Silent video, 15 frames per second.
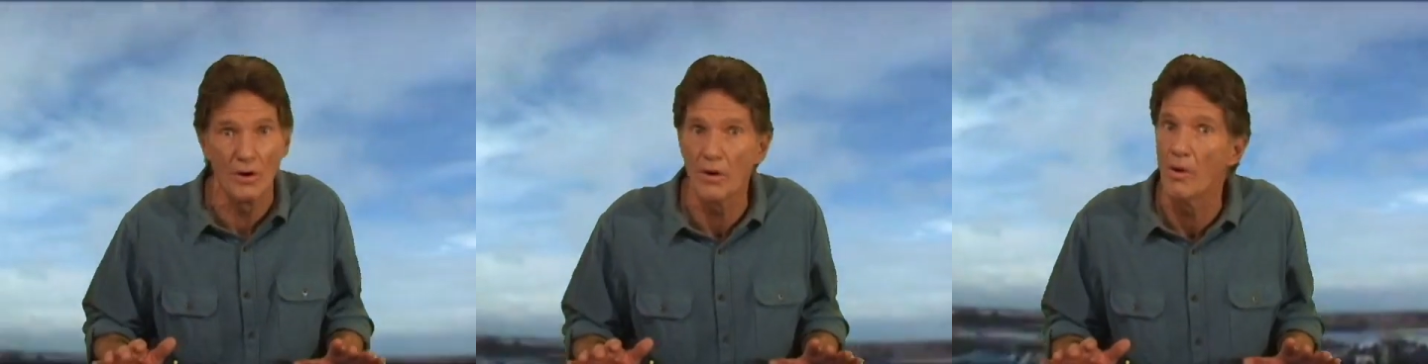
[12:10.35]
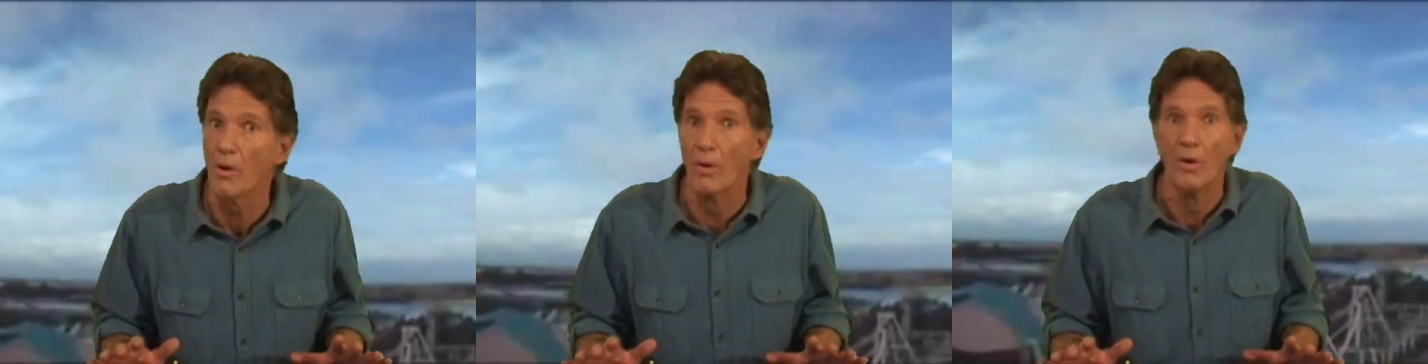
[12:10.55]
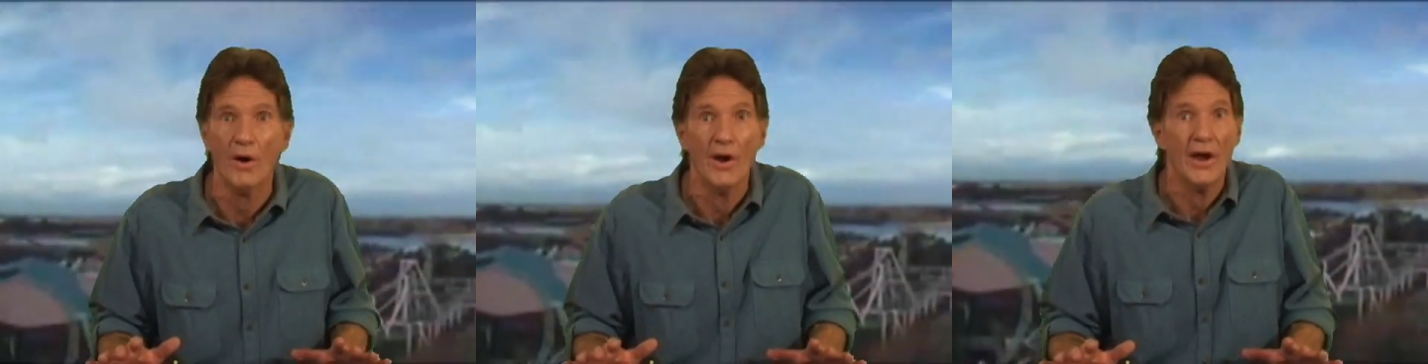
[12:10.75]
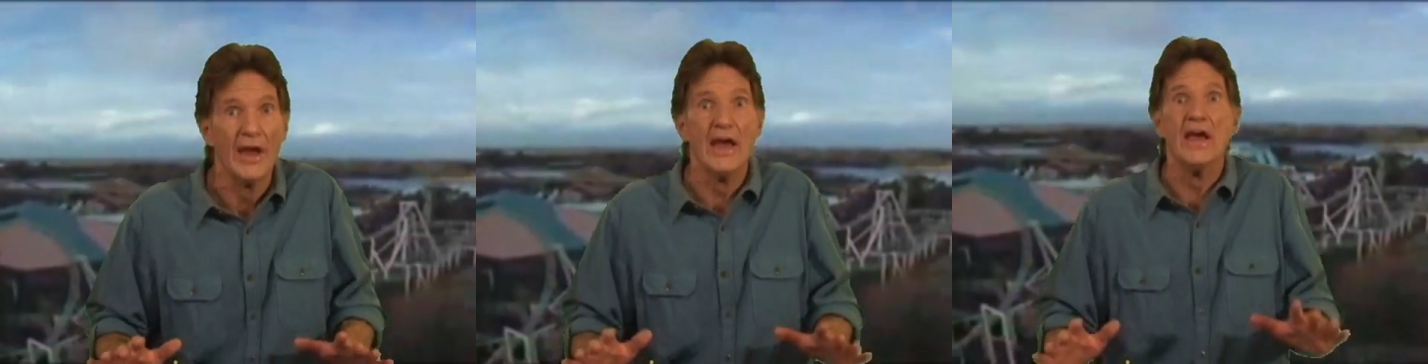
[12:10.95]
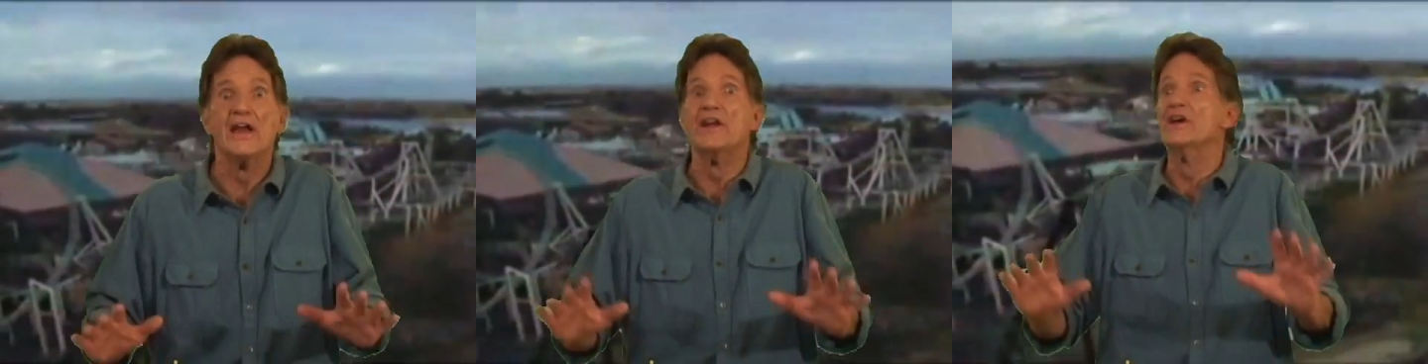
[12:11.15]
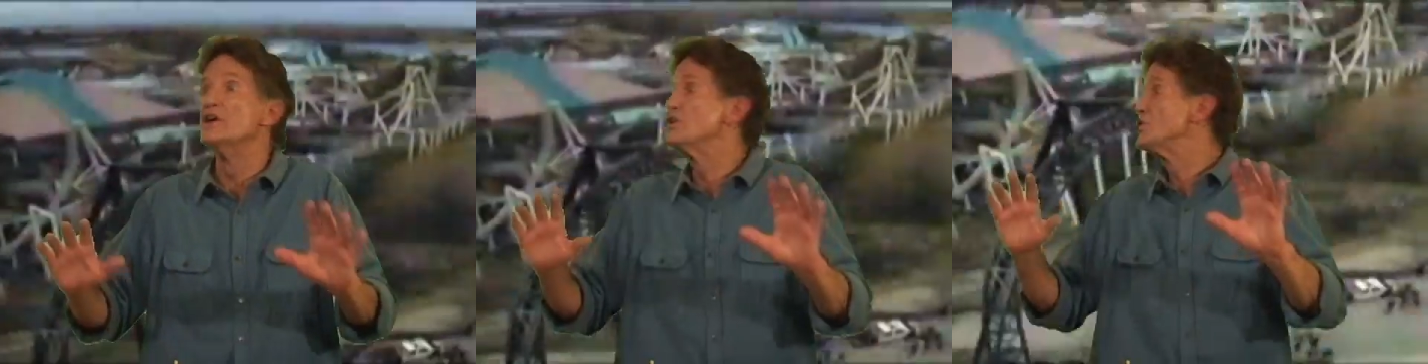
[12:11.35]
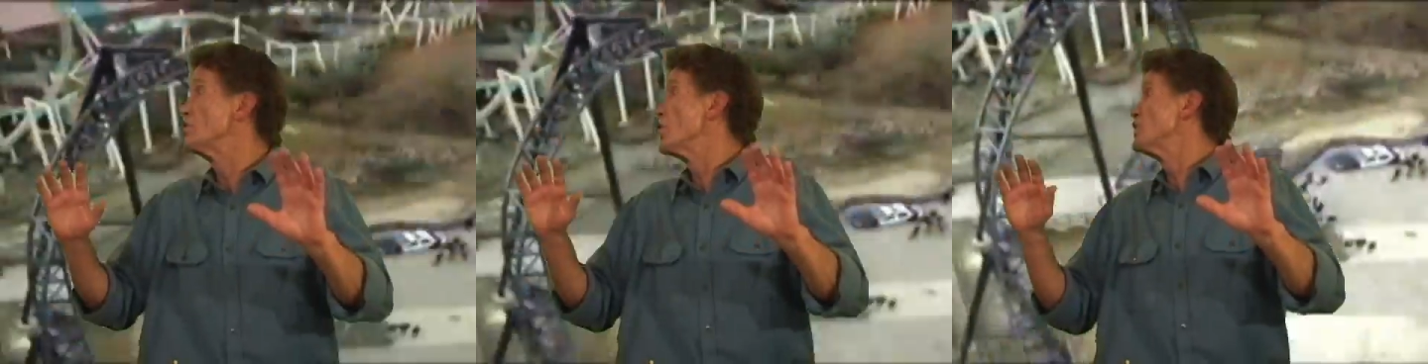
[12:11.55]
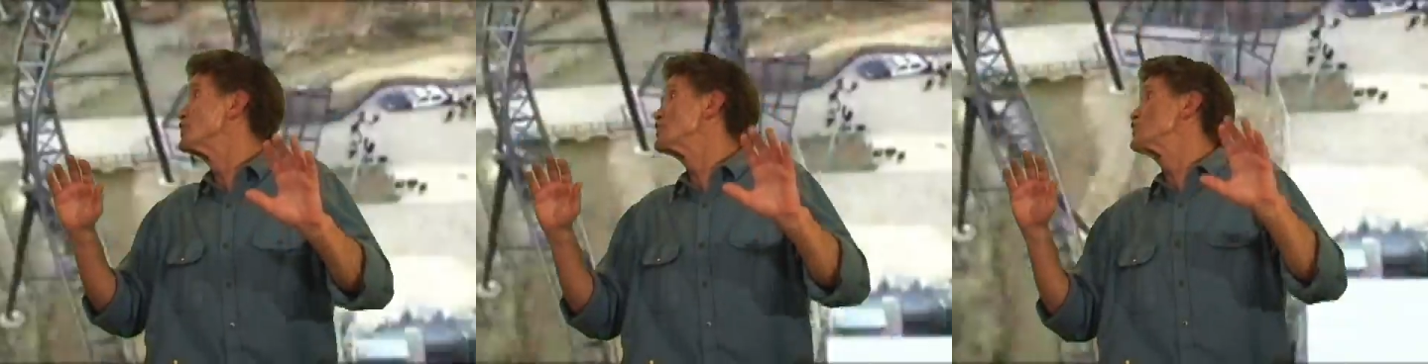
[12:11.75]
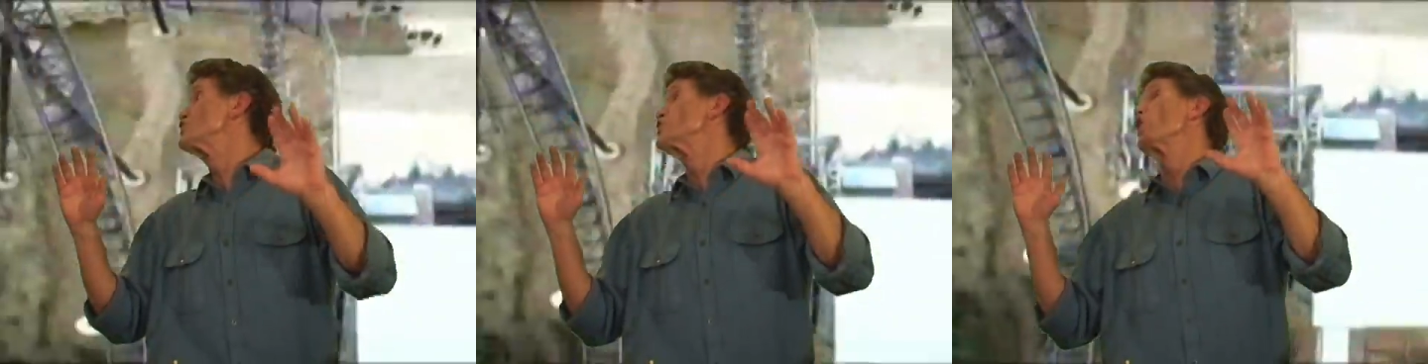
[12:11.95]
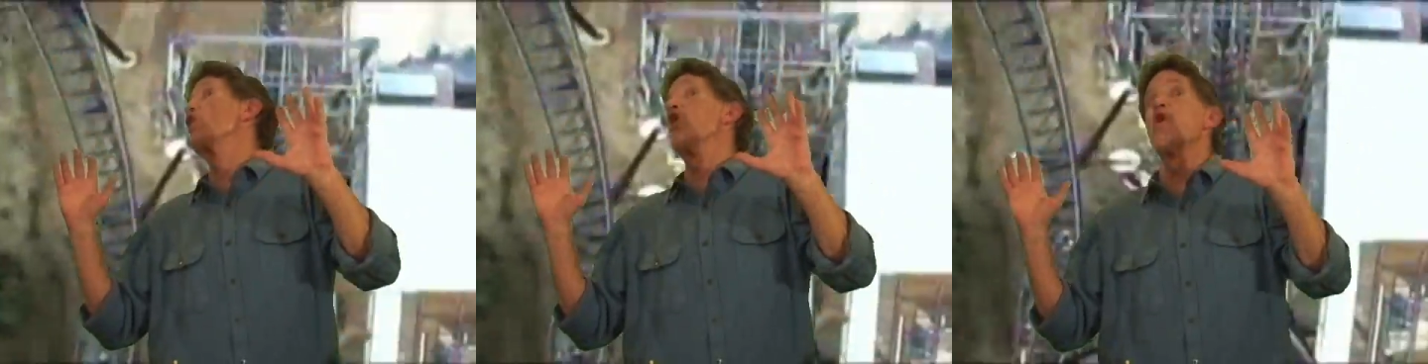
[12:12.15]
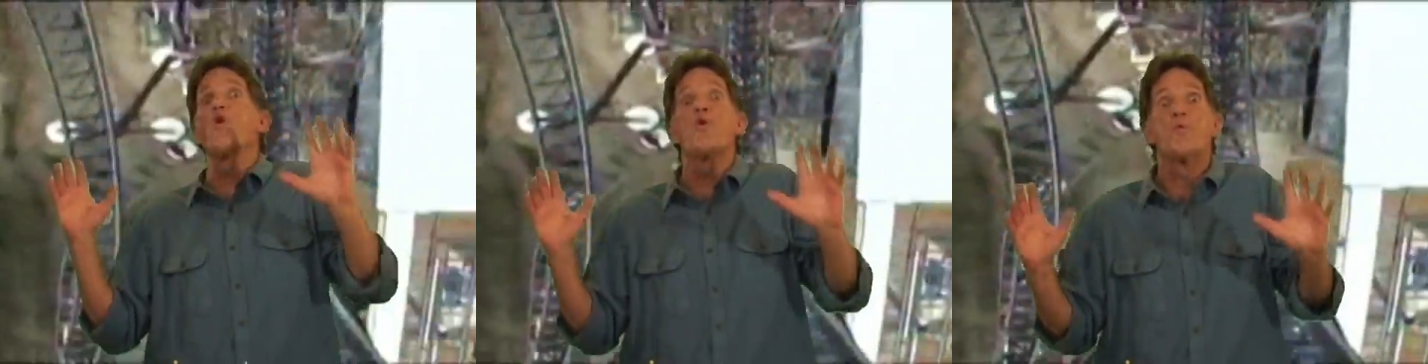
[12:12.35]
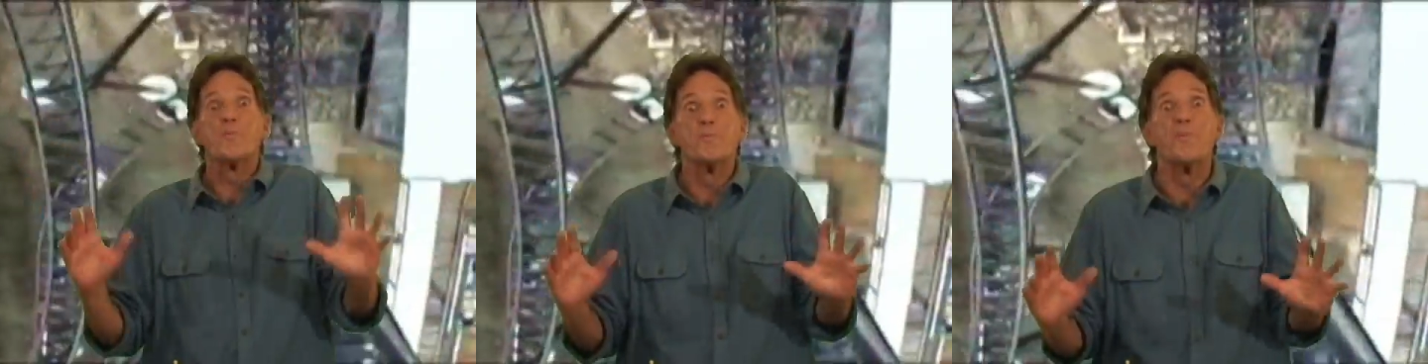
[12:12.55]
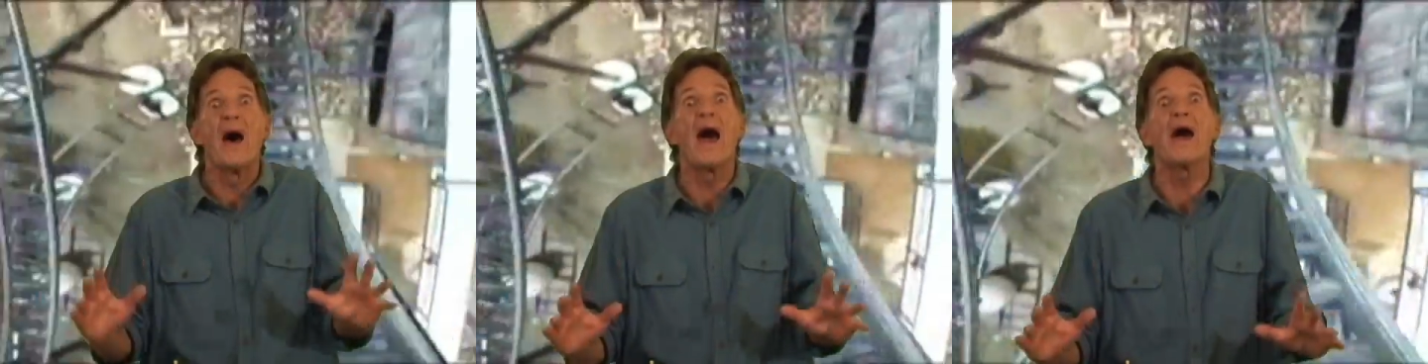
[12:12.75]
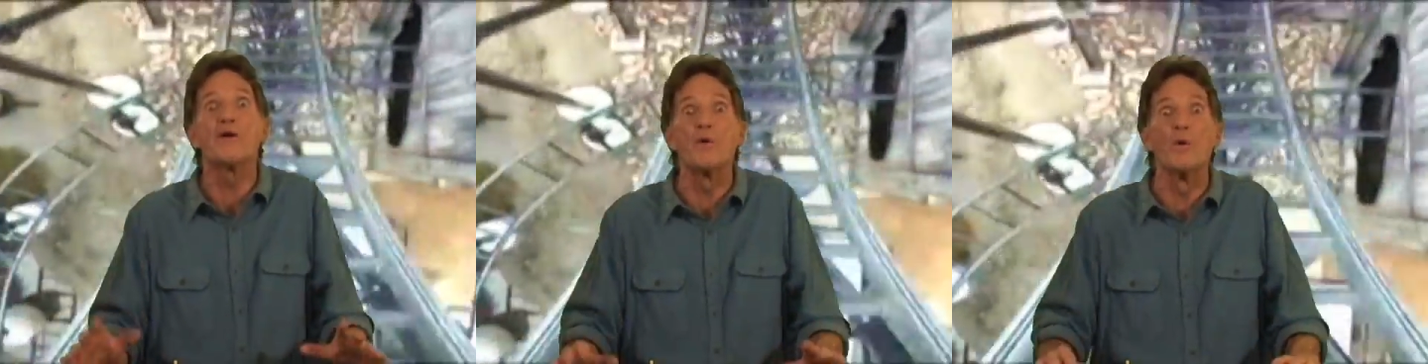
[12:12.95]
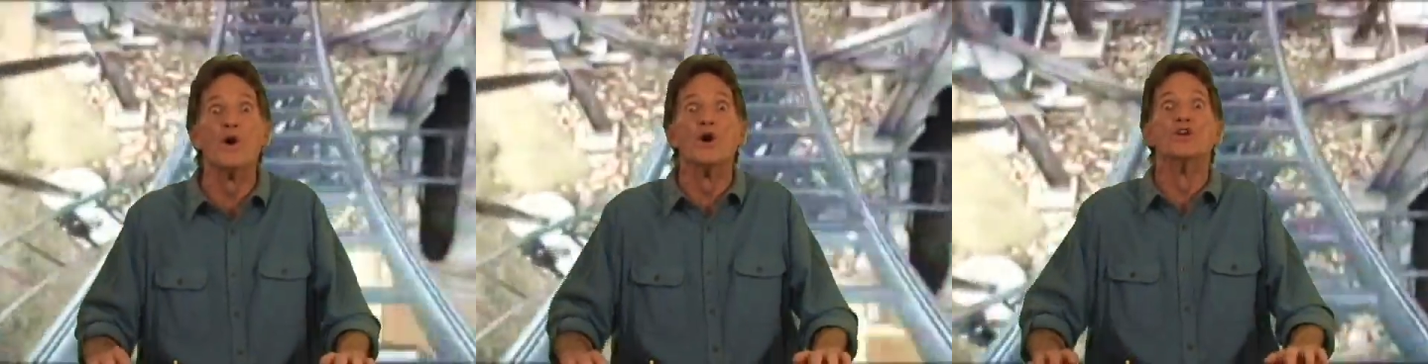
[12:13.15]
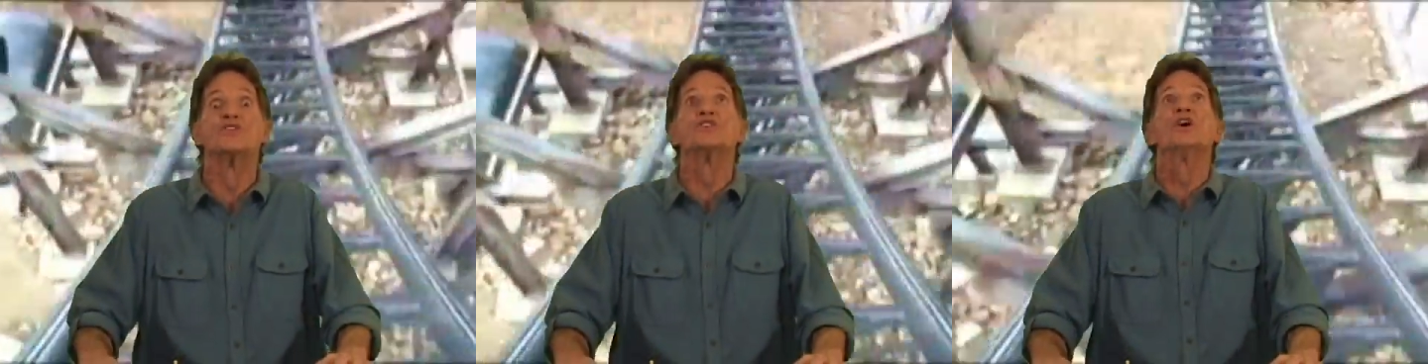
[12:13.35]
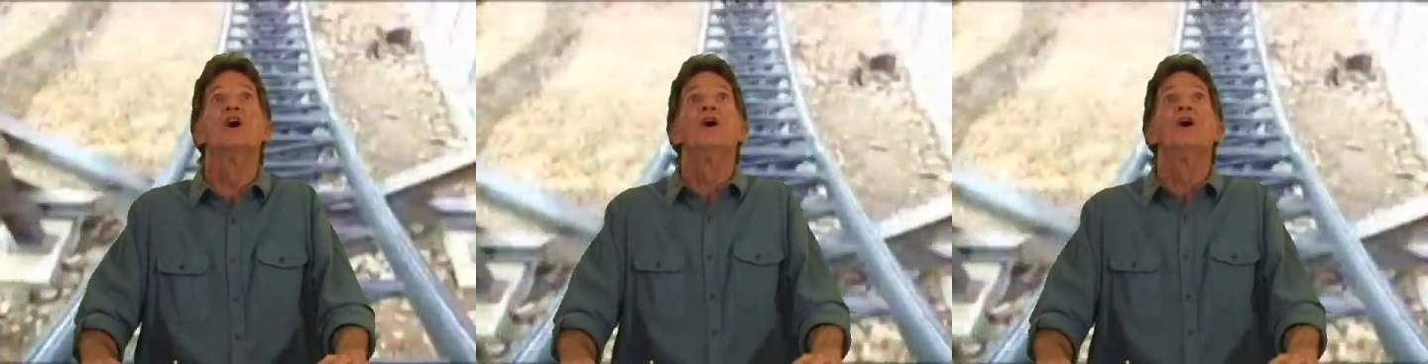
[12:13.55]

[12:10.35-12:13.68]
Oh, it is so backwards.